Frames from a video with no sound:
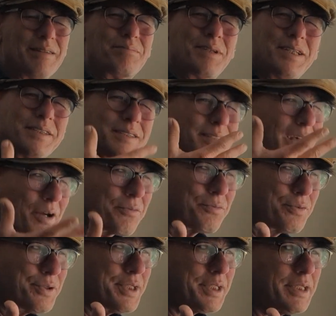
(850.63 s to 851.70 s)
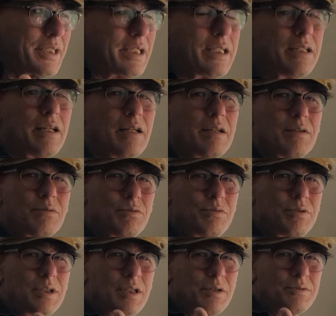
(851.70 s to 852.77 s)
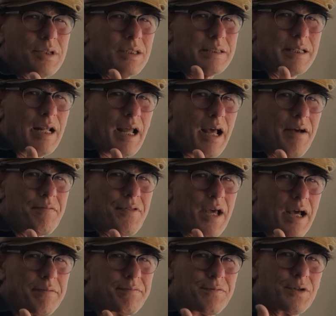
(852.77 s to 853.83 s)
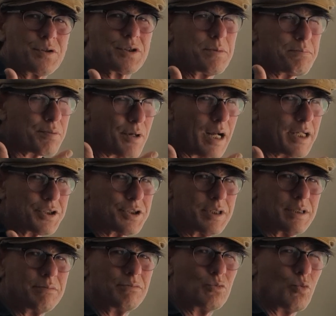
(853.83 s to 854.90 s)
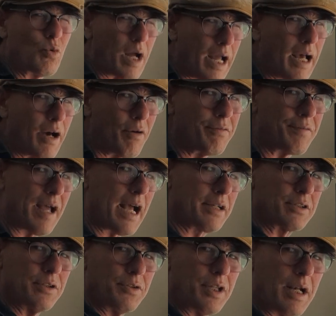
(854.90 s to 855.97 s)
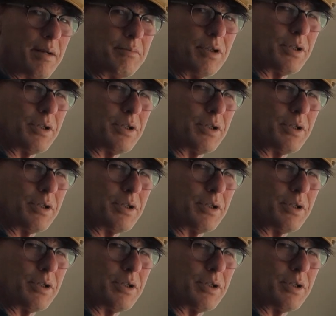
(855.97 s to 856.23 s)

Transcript: but it's not really, doesn't have that first impression wow factor that I'm